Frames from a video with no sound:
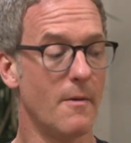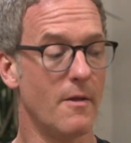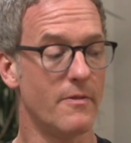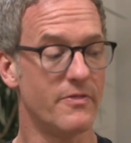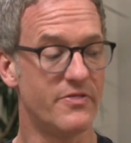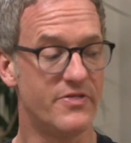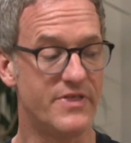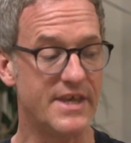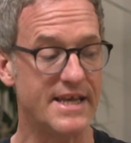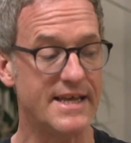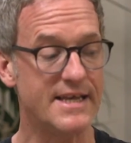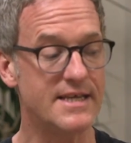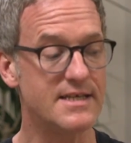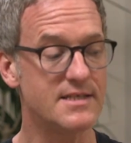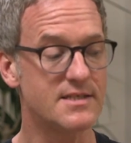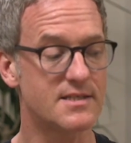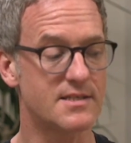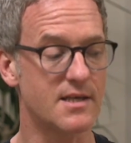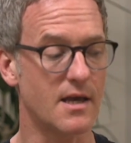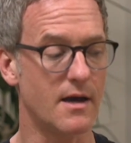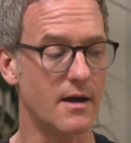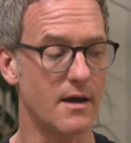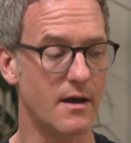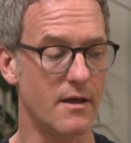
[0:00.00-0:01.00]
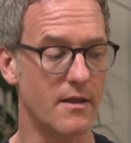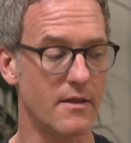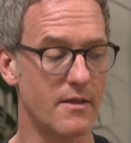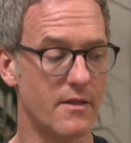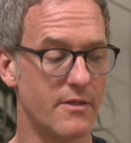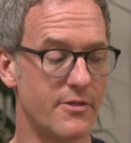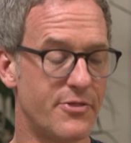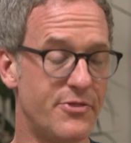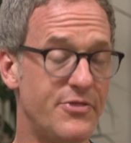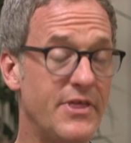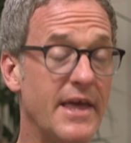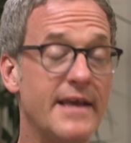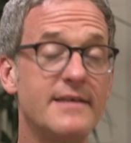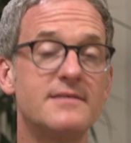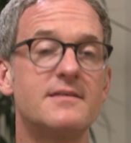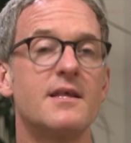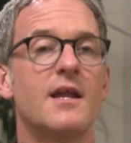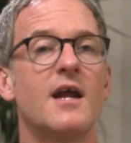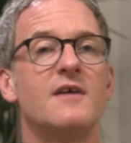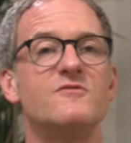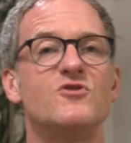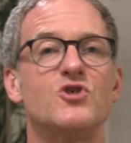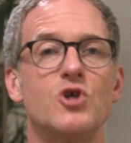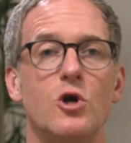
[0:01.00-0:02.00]
These things
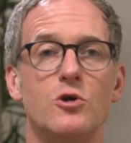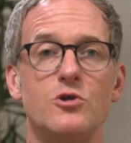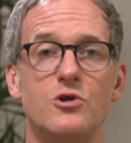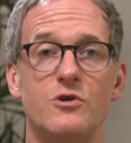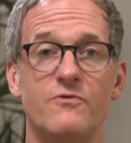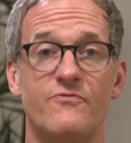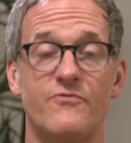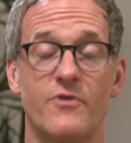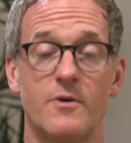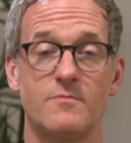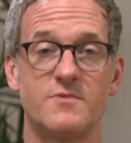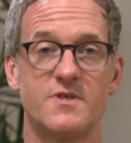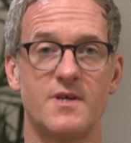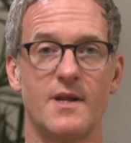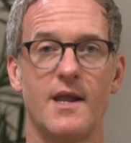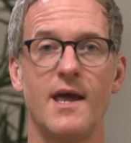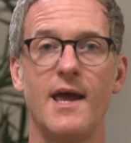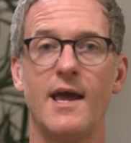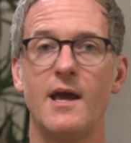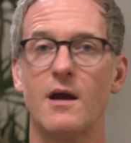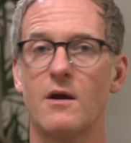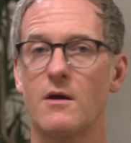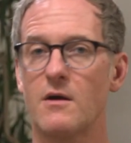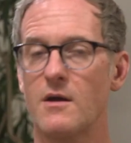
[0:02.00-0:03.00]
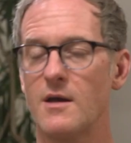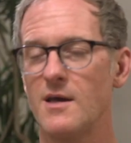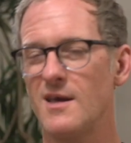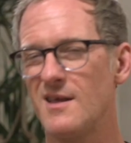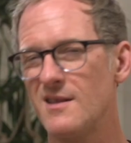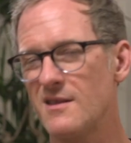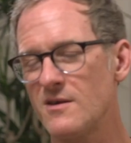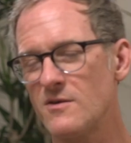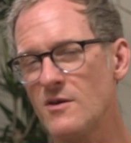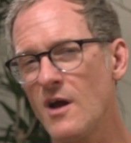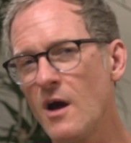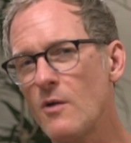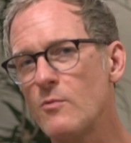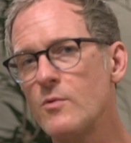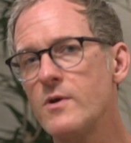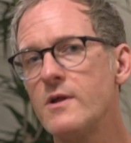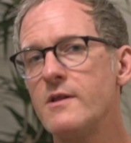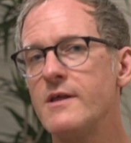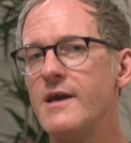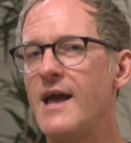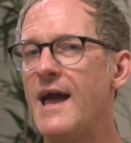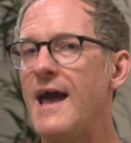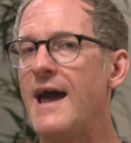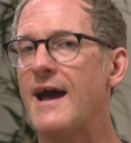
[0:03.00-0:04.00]
that I showed you from today they're not
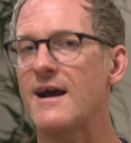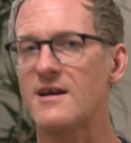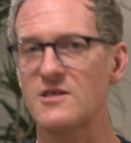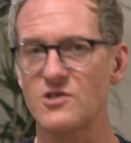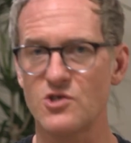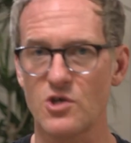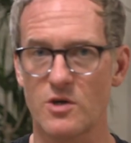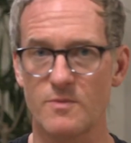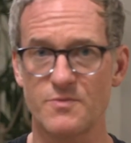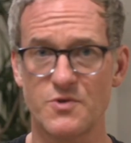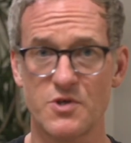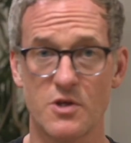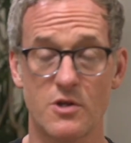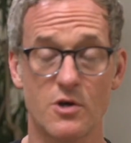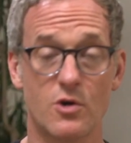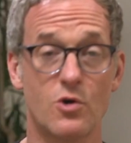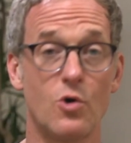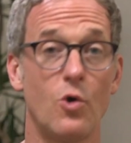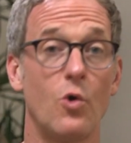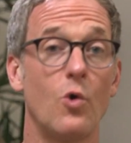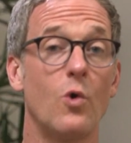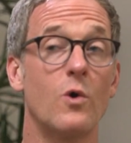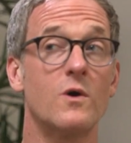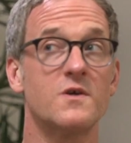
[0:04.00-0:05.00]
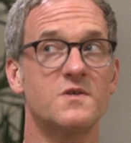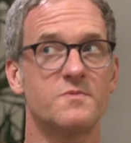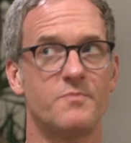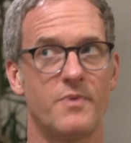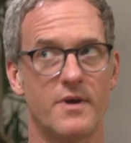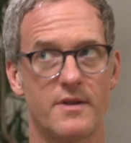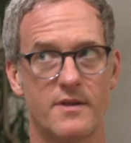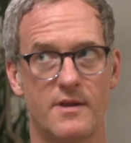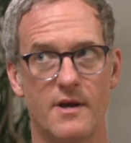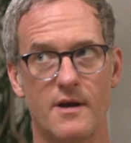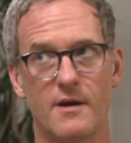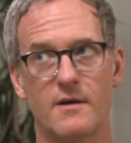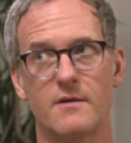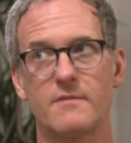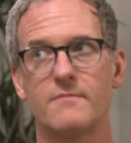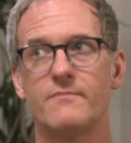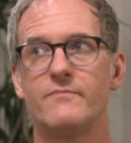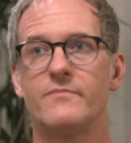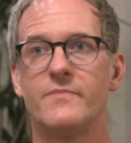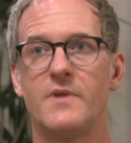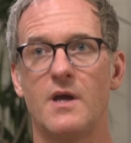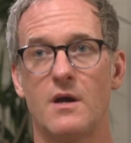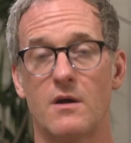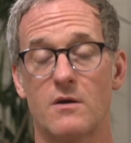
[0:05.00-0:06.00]
really excerpts of the course, but
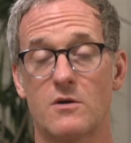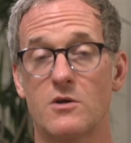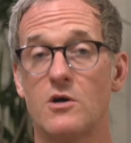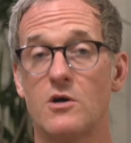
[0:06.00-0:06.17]
they're